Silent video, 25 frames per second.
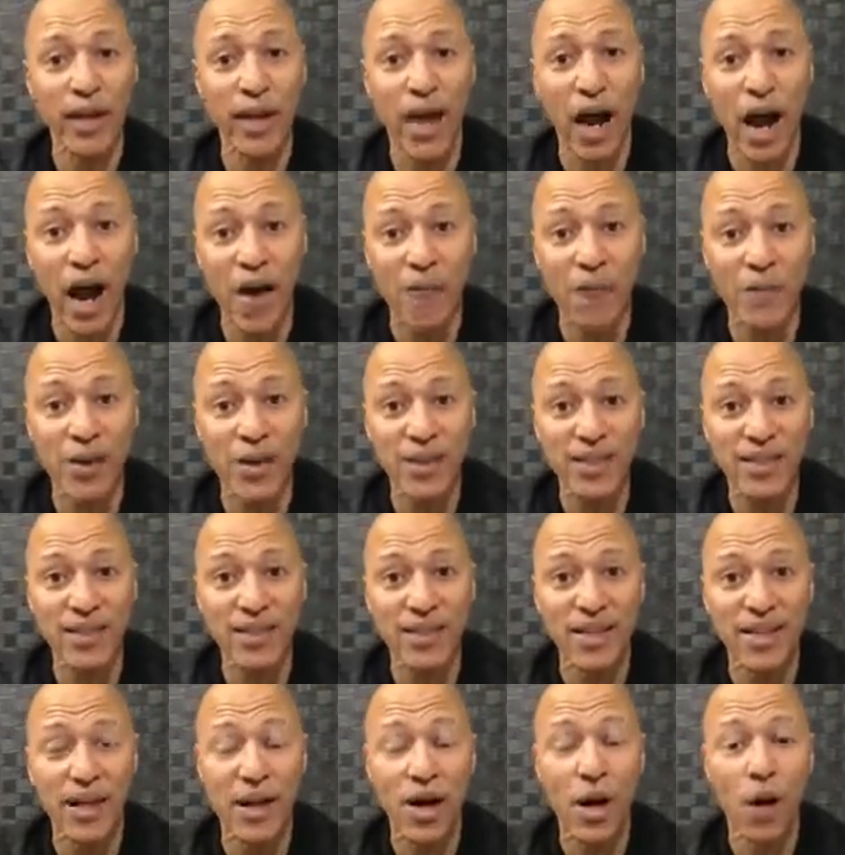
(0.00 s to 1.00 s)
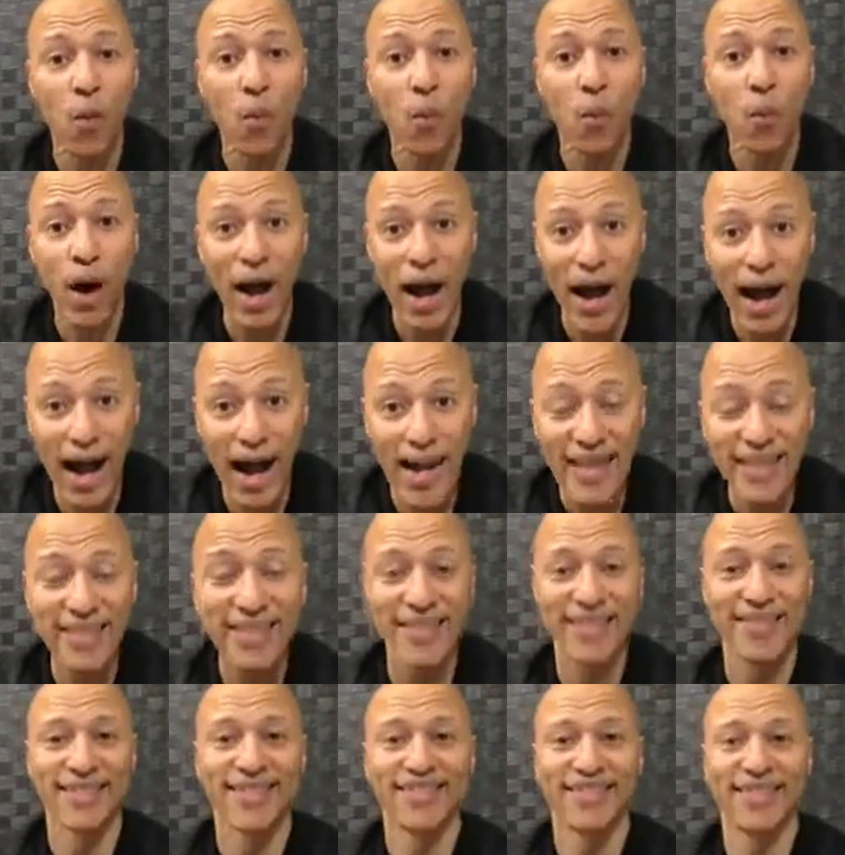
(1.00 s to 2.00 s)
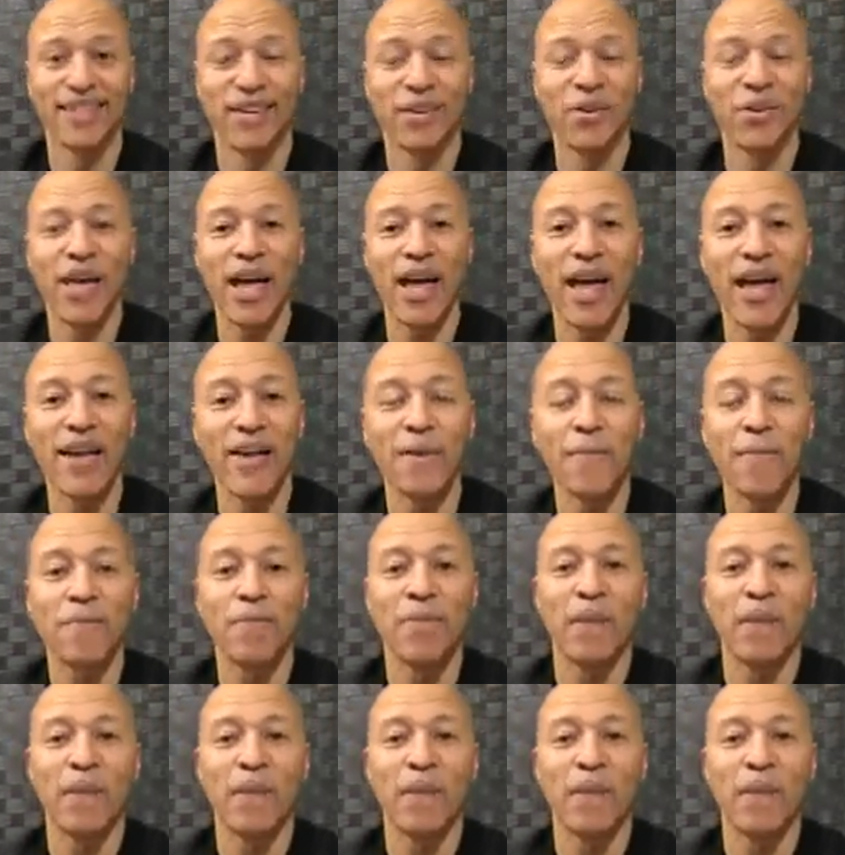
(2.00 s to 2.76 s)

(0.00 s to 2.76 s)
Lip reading: conference? What? Okay?